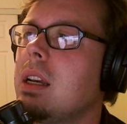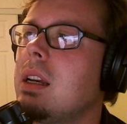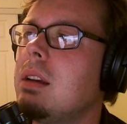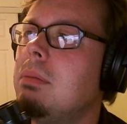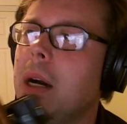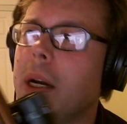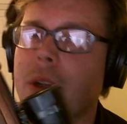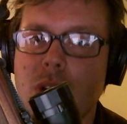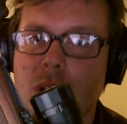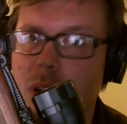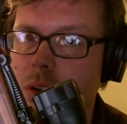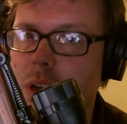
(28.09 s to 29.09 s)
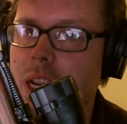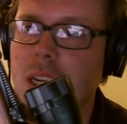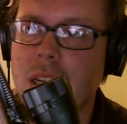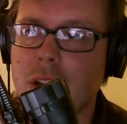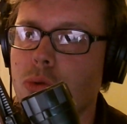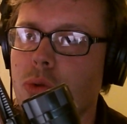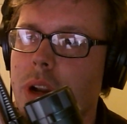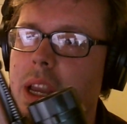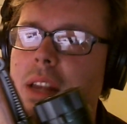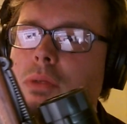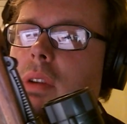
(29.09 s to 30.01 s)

a 100 or an 80 grit.